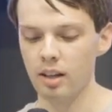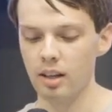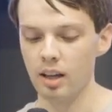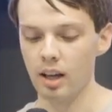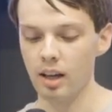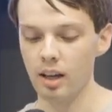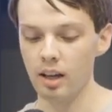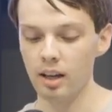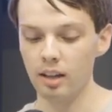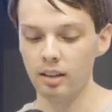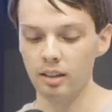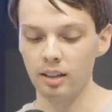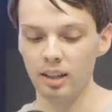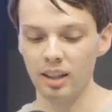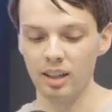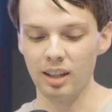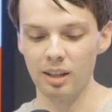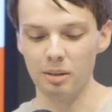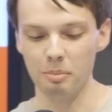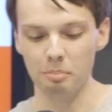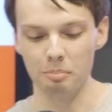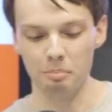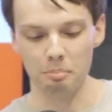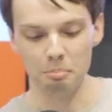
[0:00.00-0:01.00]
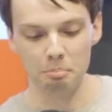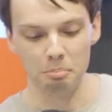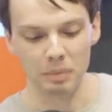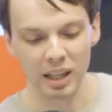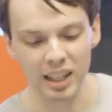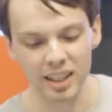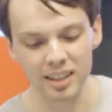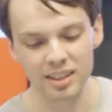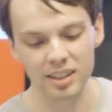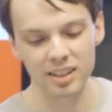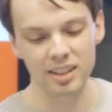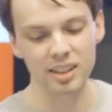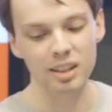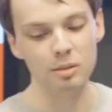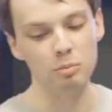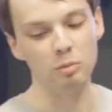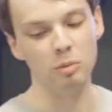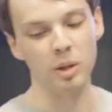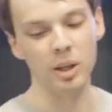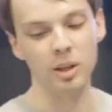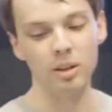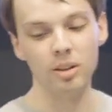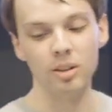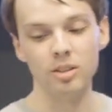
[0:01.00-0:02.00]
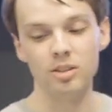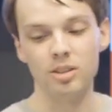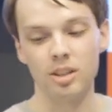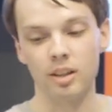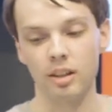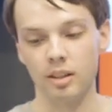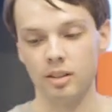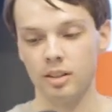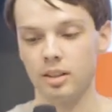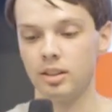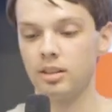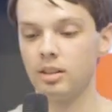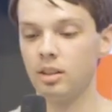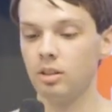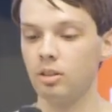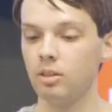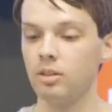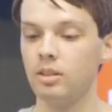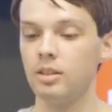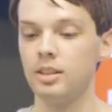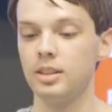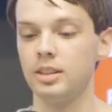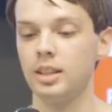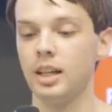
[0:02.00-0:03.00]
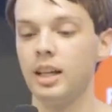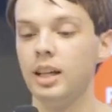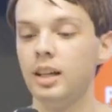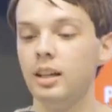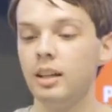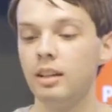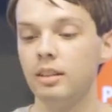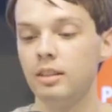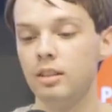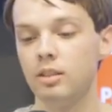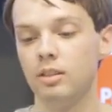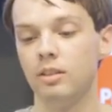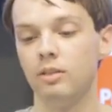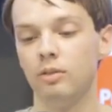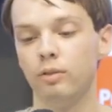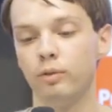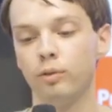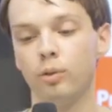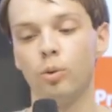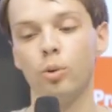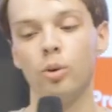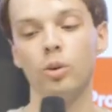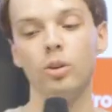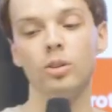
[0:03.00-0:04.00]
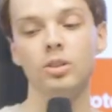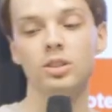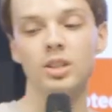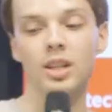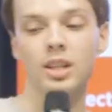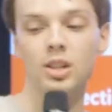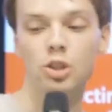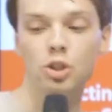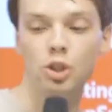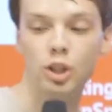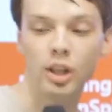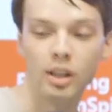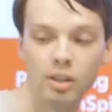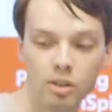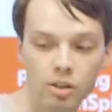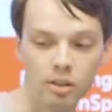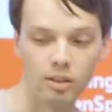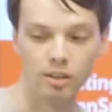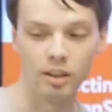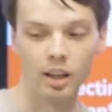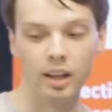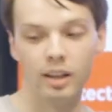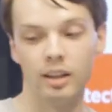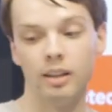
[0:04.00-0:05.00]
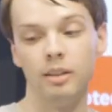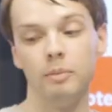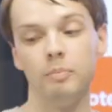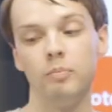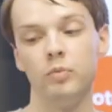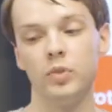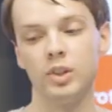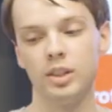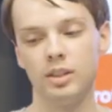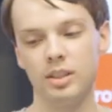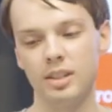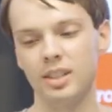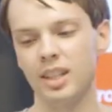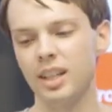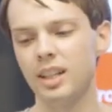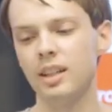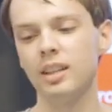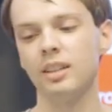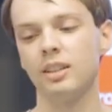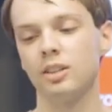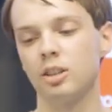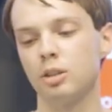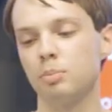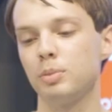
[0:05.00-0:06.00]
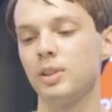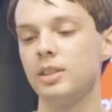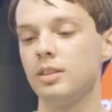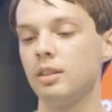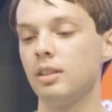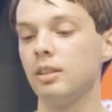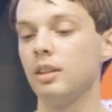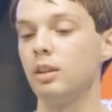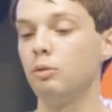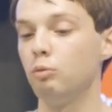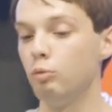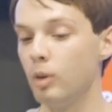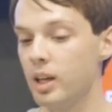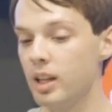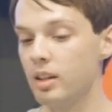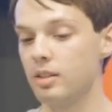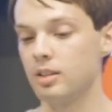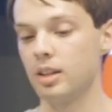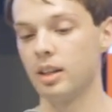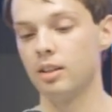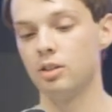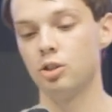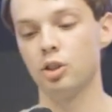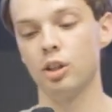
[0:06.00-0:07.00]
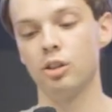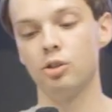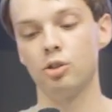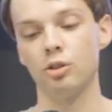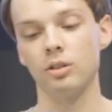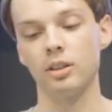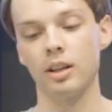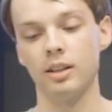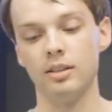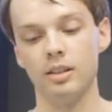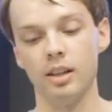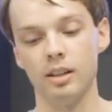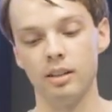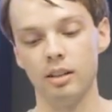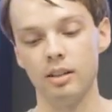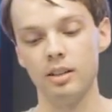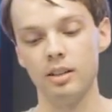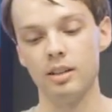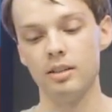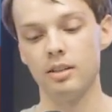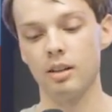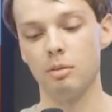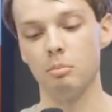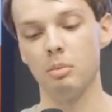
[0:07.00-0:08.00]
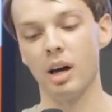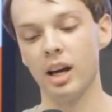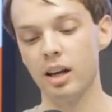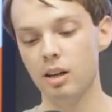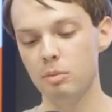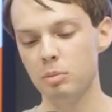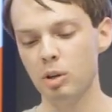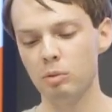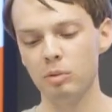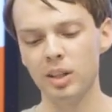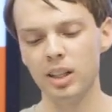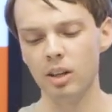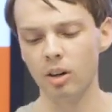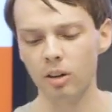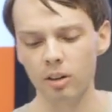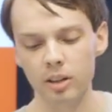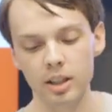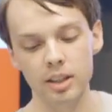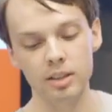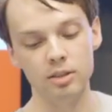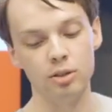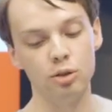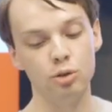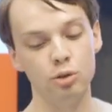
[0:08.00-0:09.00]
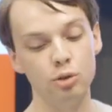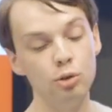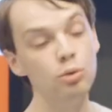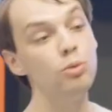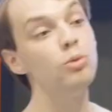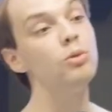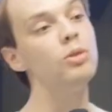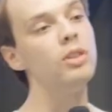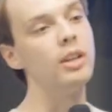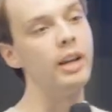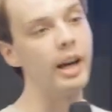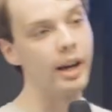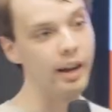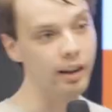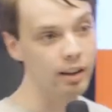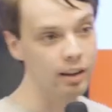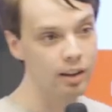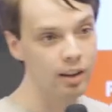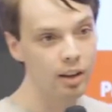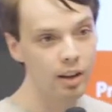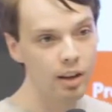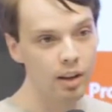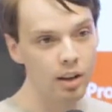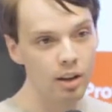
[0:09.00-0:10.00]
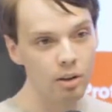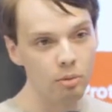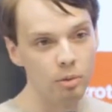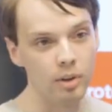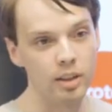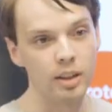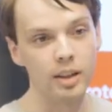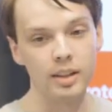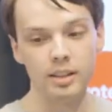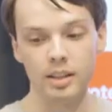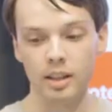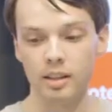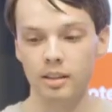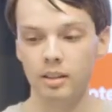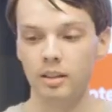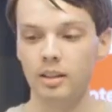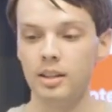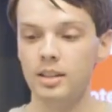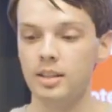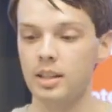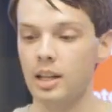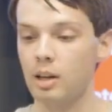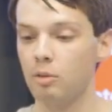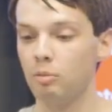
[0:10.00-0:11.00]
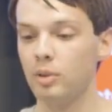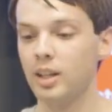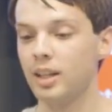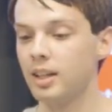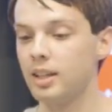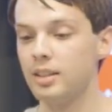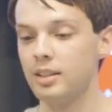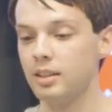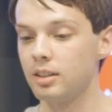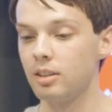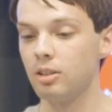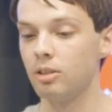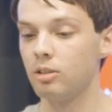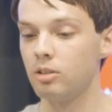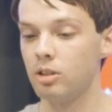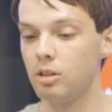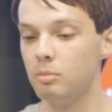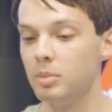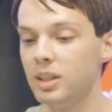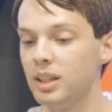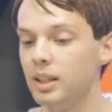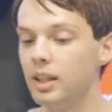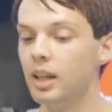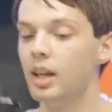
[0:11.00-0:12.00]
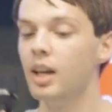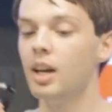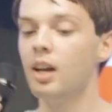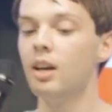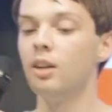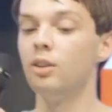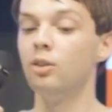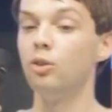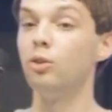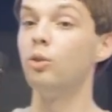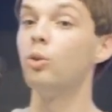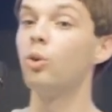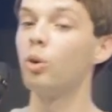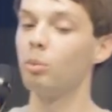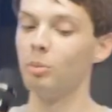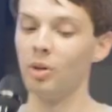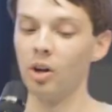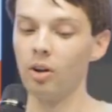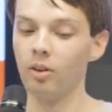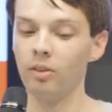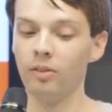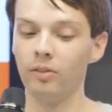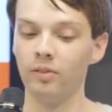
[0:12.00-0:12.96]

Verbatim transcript: And it might seem weird to consider designing the uh, designing explicitly with tangential identities in mind, but we already do that with identities that we consider to be normal.